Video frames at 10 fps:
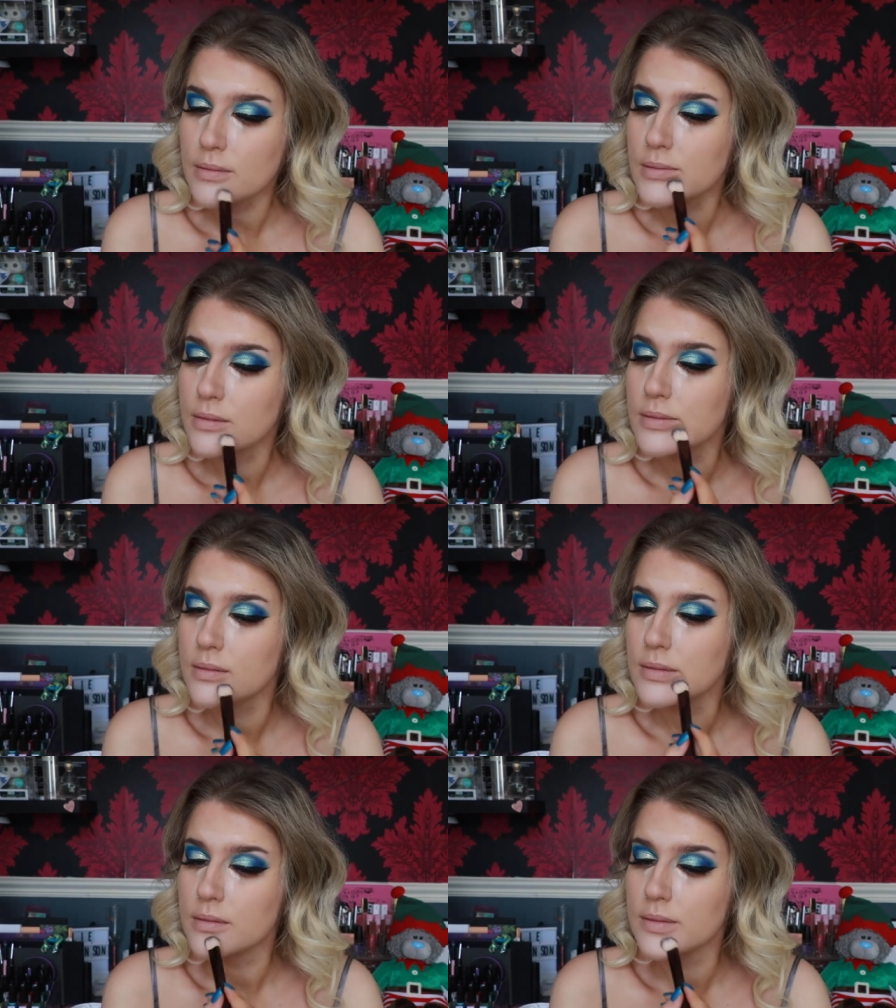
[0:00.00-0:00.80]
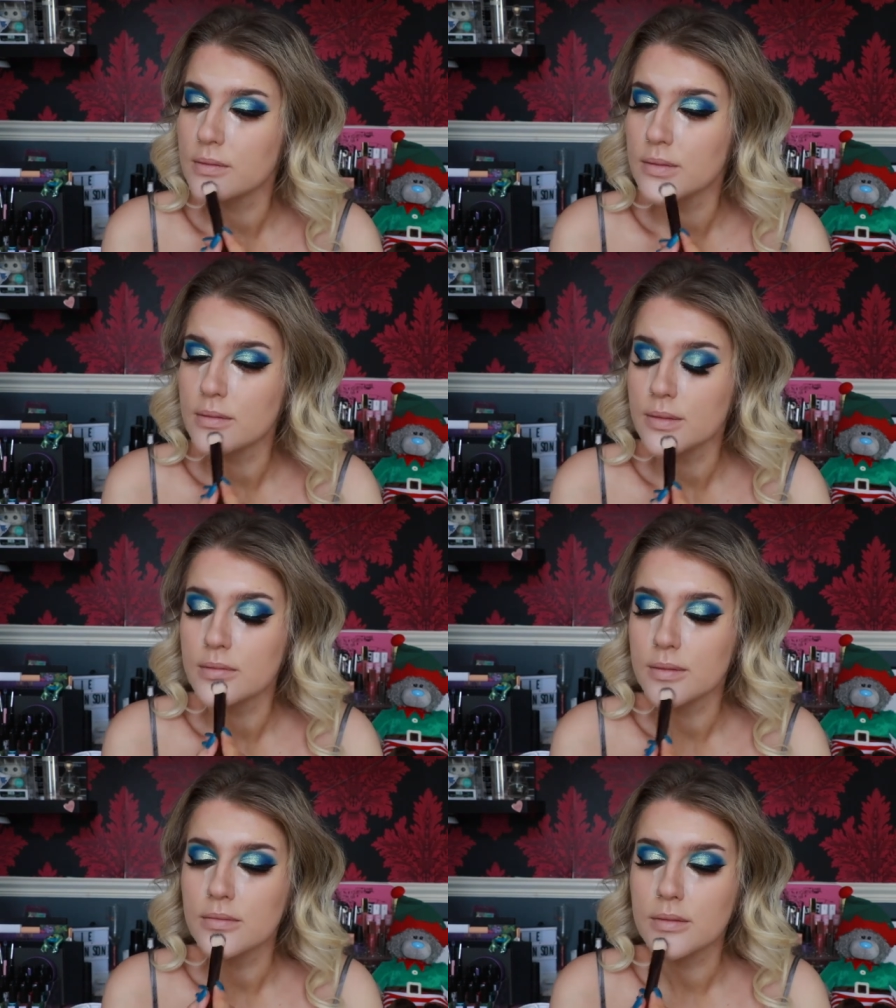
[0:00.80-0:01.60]
So I'm just going to go
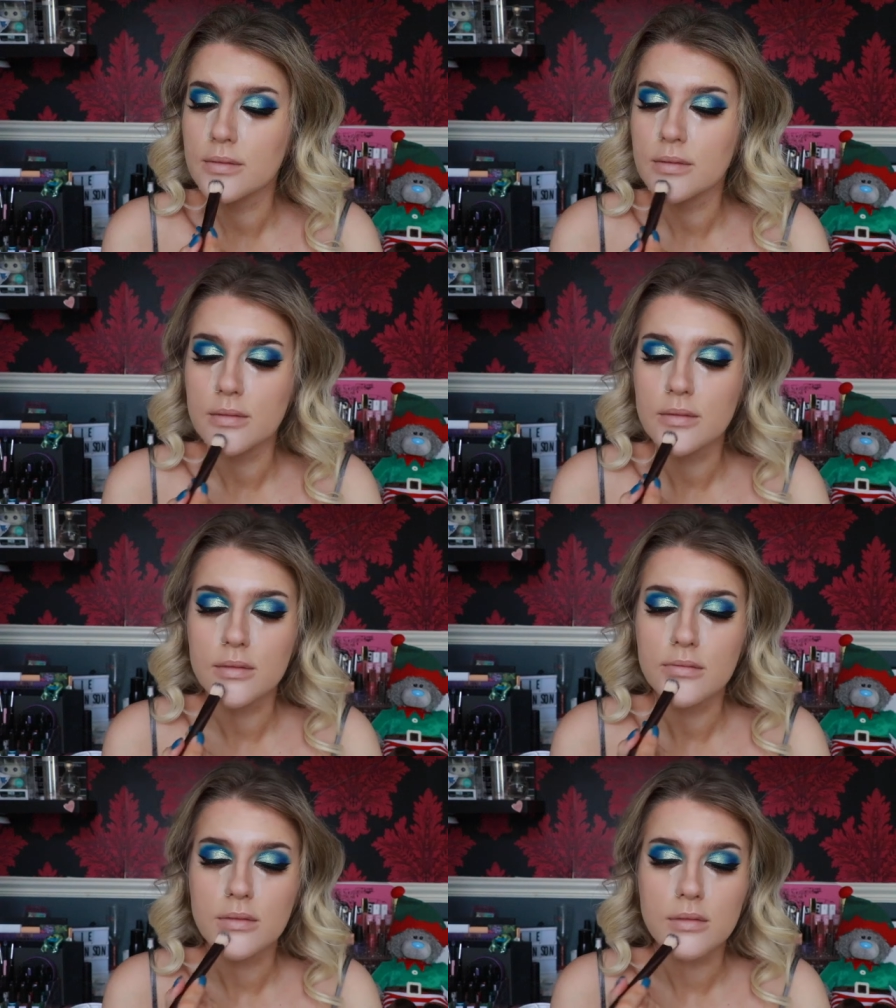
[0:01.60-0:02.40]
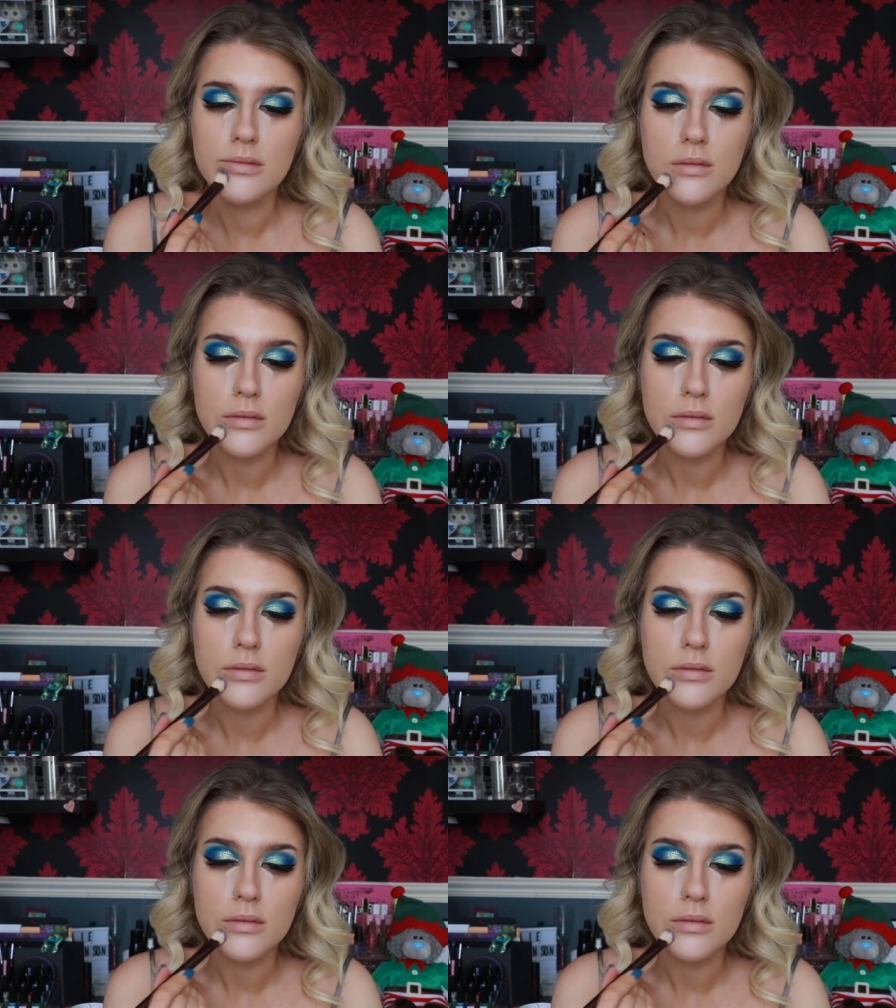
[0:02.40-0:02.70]
ahead and do that.